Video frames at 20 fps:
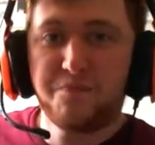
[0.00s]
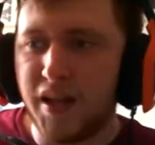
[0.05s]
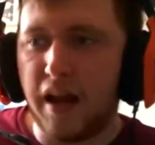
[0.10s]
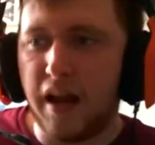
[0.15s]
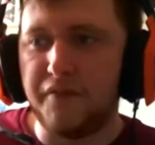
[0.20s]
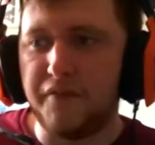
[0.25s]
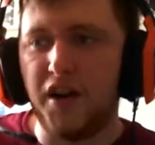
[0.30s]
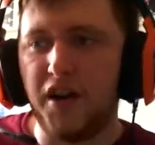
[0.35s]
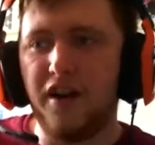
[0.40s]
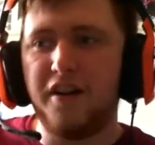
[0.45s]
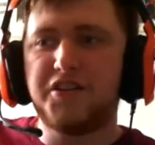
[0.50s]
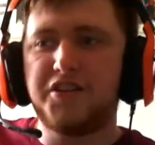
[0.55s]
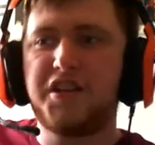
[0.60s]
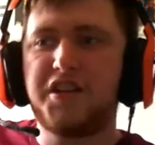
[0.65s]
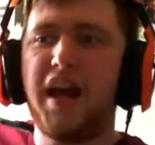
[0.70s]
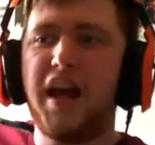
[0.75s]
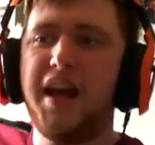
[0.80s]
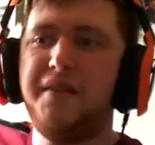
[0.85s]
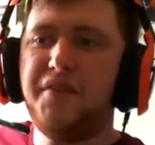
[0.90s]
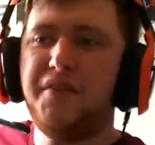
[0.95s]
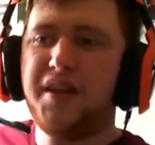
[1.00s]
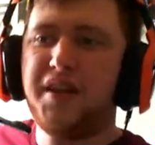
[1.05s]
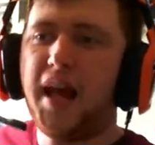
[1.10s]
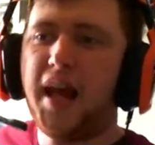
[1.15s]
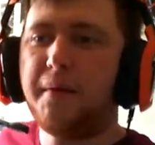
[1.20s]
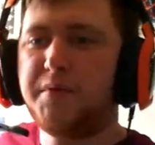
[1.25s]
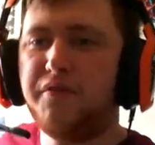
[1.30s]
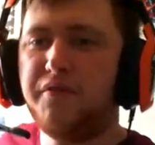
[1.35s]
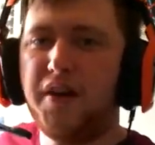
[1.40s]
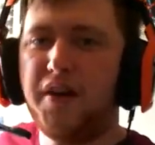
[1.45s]
And the last game that
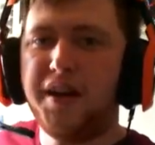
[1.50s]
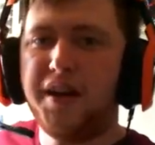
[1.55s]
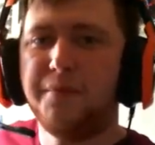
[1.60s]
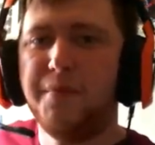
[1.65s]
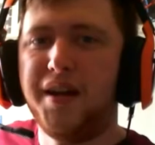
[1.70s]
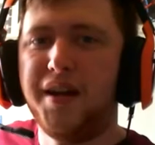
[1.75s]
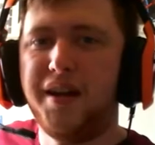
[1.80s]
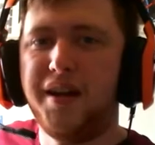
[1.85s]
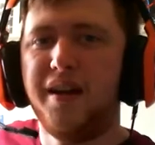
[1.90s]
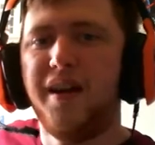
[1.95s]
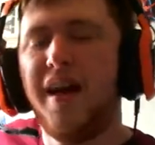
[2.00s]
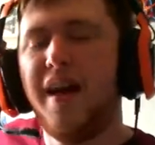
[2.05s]
captivated me,